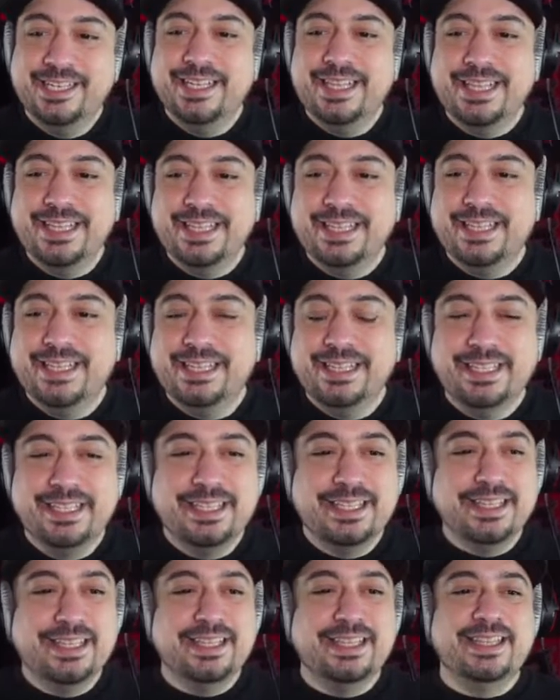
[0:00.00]

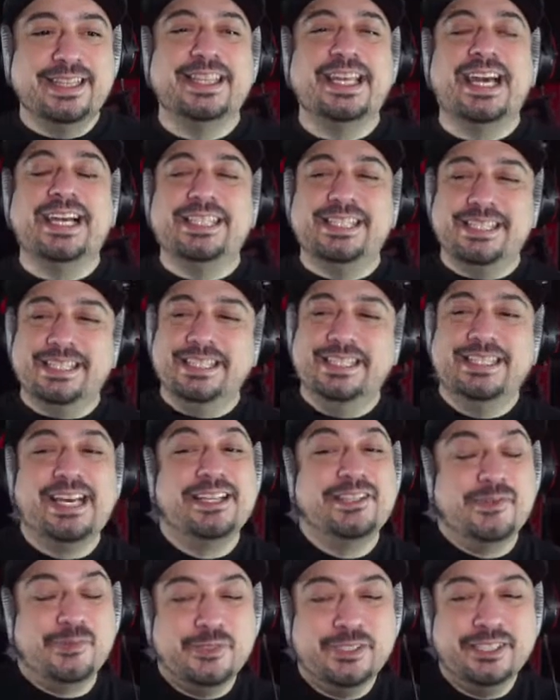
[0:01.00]
Right.
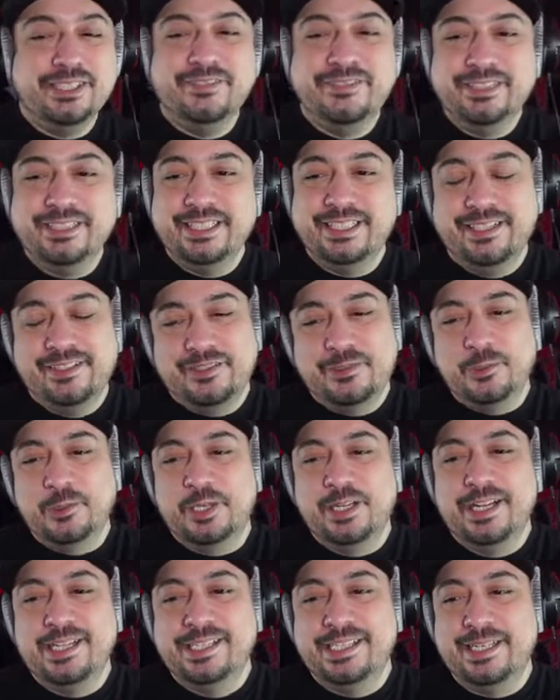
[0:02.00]
That's really, really a cool
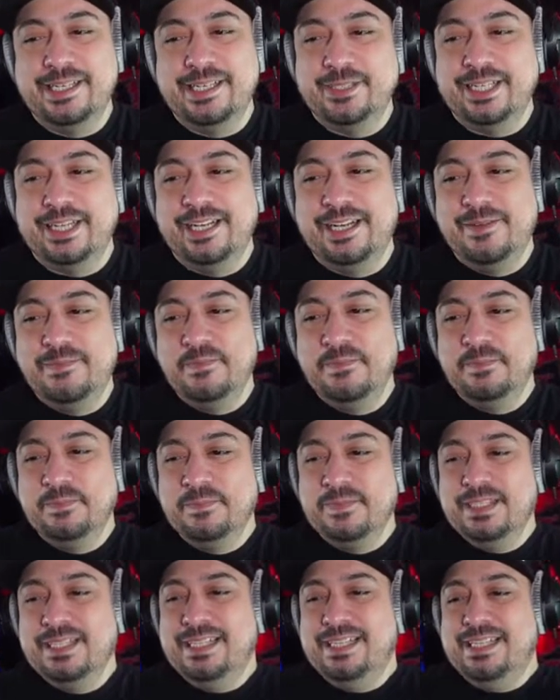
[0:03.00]
concept.
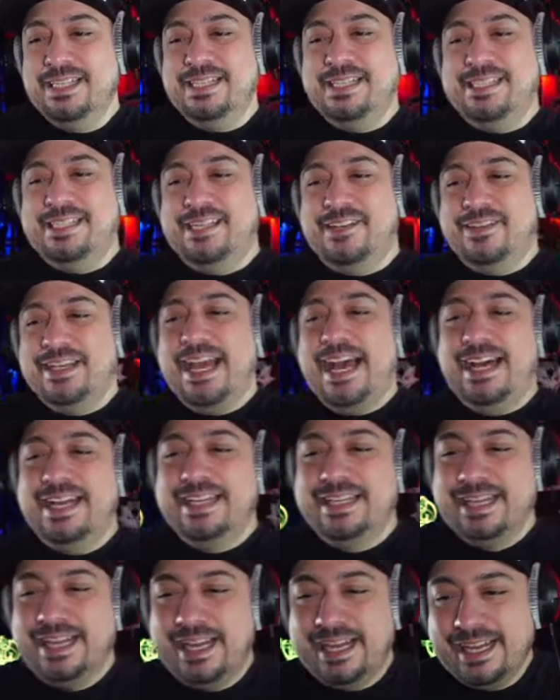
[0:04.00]
So yeah.
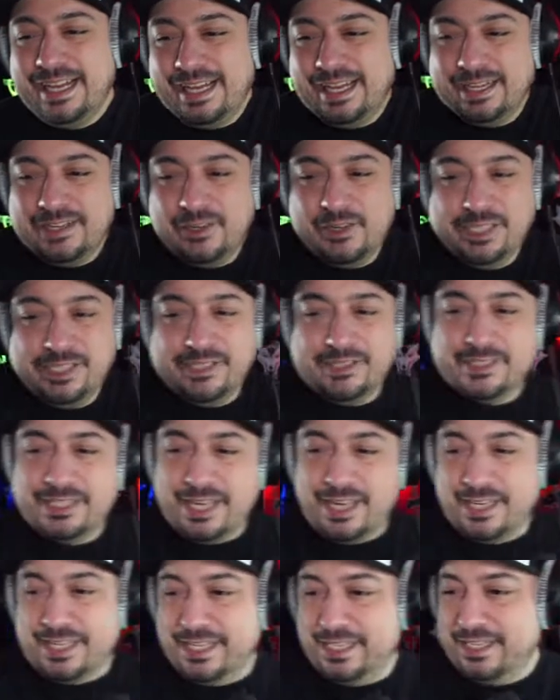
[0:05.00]
Crystal
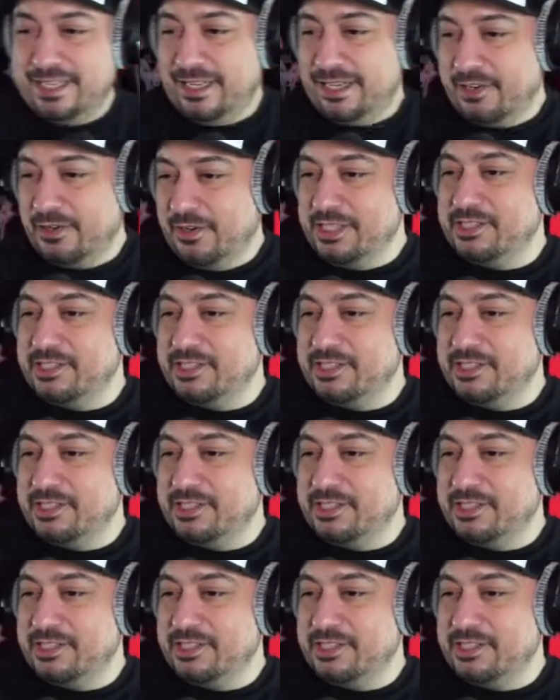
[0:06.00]
King. I